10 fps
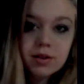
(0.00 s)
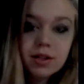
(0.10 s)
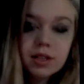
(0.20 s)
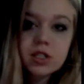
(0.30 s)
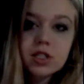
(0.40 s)

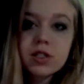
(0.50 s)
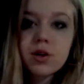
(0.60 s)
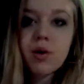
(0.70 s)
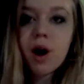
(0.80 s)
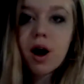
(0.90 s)
like she's
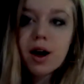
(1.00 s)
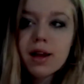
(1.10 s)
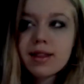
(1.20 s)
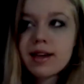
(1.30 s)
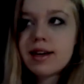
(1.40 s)
so hot
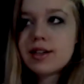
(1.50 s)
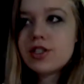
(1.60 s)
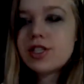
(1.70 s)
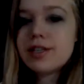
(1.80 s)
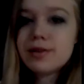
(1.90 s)
that
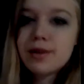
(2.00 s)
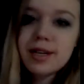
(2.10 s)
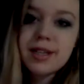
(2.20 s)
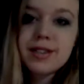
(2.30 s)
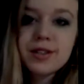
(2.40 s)
she doesn't
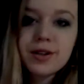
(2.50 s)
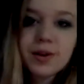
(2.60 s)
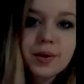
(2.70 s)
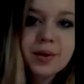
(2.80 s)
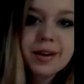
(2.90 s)
need
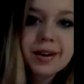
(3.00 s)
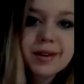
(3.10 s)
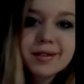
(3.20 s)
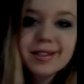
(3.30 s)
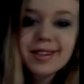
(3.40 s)
to, you
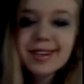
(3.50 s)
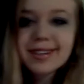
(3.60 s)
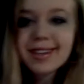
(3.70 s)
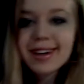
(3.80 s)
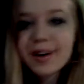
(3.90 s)
know, she has
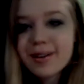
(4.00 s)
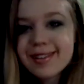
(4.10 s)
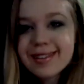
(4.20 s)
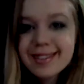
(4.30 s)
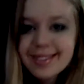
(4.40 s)
like all
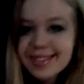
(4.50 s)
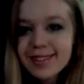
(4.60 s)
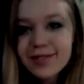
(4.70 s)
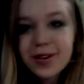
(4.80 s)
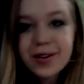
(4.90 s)
this
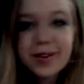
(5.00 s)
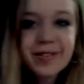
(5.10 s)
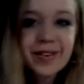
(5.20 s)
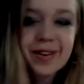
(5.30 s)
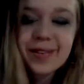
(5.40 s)
stuff going
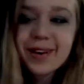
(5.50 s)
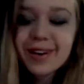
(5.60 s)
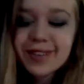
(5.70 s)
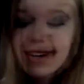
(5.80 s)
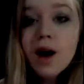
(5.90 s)
for her,
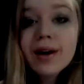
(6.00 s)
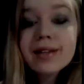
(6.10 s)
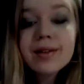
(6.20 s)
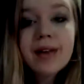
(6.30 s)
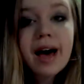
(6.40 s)
whatever. Okay,
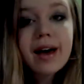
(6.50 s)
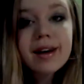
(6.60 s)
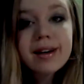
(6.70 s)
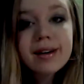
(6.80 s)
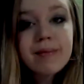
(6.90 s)
so that
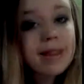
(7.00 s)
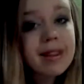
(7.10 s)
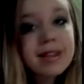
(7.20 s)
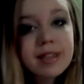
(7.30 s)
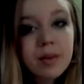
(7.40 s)

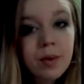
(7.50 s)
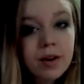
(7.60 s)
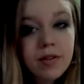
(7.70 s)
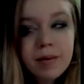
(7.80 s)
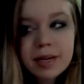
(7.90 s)
method didn't
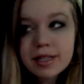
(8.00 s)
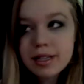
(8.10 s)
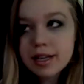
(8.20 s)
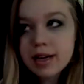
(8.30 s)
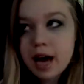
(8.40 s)
work for me. It
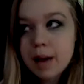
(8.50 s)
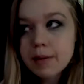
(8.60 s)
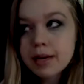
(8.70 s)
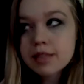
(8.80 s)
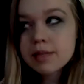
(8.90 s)
didn't lead to
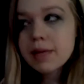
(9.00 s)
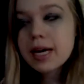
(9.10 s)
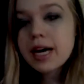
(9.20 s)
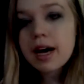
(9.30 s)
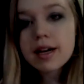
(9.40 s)
happiness
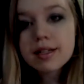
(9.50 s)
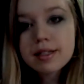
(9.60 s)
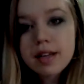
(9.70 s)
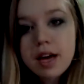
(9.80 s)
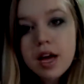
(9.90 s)

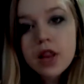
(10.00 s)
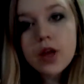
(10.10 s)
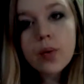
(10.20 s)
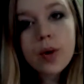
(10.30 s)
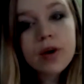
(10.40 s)
because
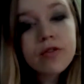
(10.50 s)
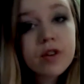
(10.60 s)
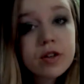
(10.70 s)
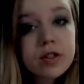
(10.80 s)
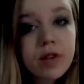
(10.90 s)
there weren't,
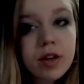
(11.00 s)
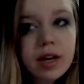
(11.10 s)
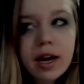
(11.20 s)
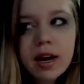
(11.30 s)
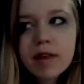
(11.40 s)
first of all,
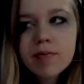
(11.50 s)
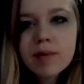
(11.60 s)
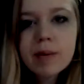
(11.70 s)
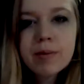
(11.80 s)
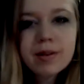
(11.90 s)
like enough
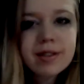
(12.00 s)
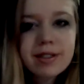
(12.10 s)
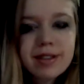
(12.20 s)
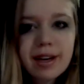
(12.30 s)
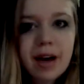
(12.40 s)
people
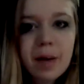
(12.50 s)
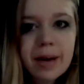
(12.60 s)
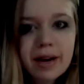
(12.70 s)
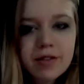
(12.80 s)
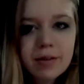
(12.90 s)
just like
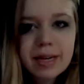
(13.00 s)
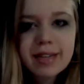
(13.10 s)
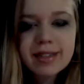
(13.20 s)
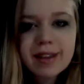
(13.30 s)
coming after me, because